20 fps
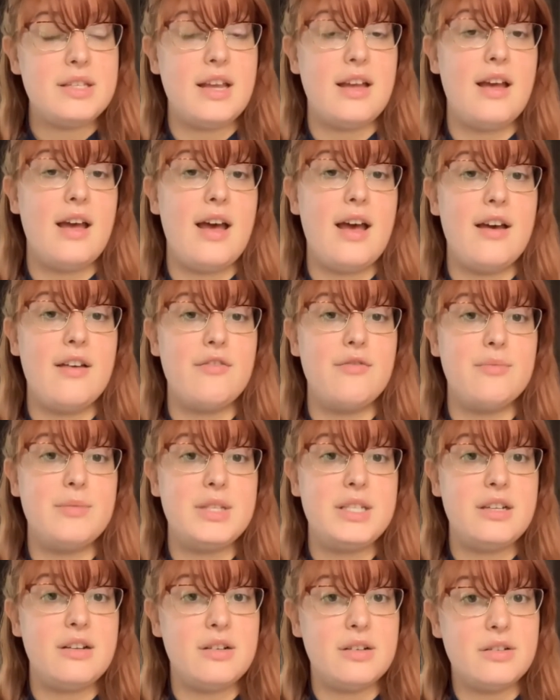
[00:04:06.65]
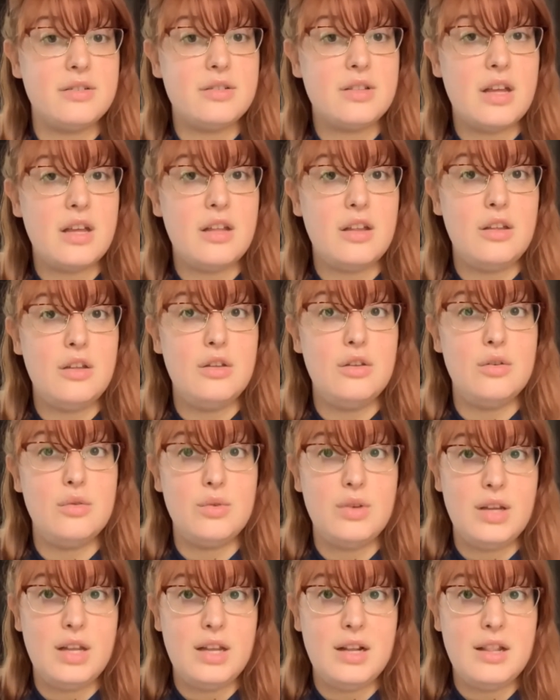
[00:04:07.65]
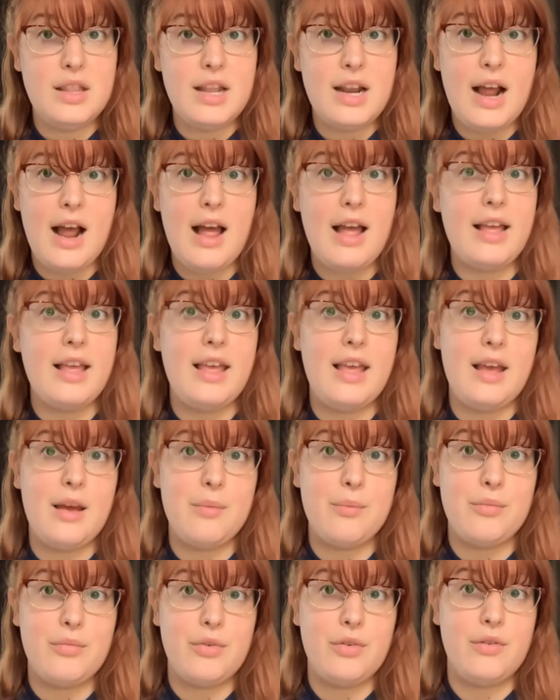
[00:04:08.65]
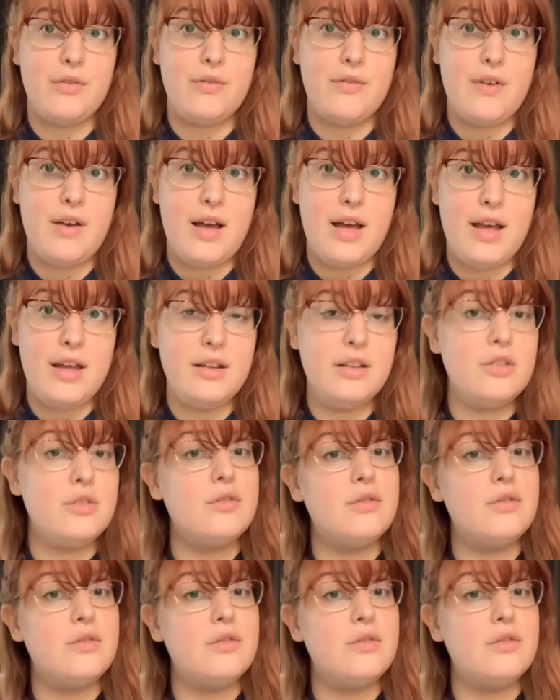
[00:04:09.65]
have materials that you need that I can't provide,